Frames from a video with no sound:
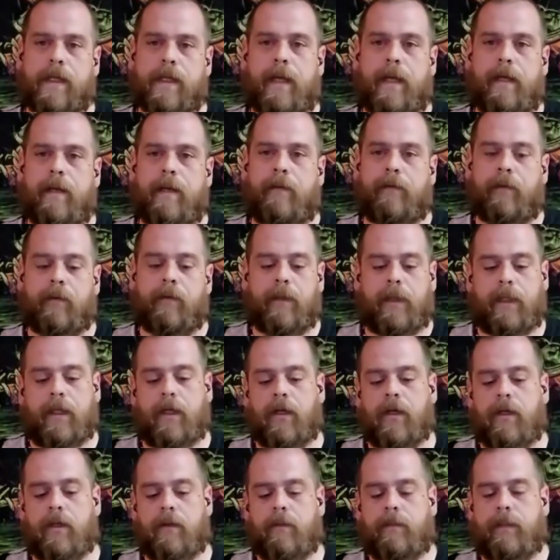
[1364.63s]
I had never really
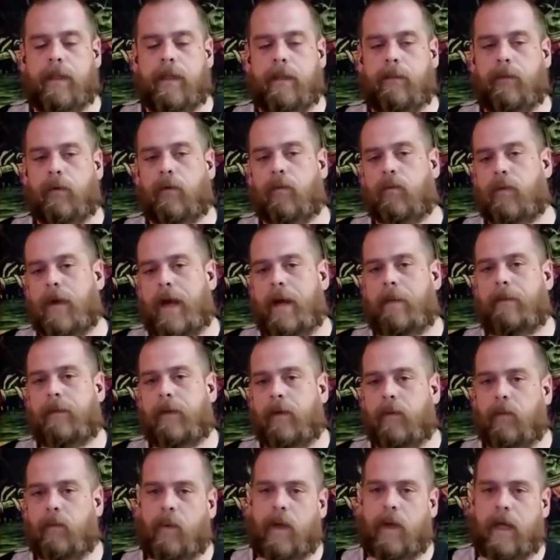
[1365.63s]
heard people rap
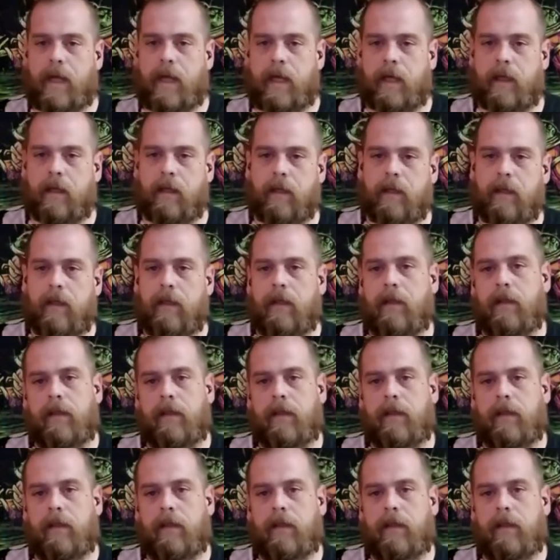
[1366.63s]
the way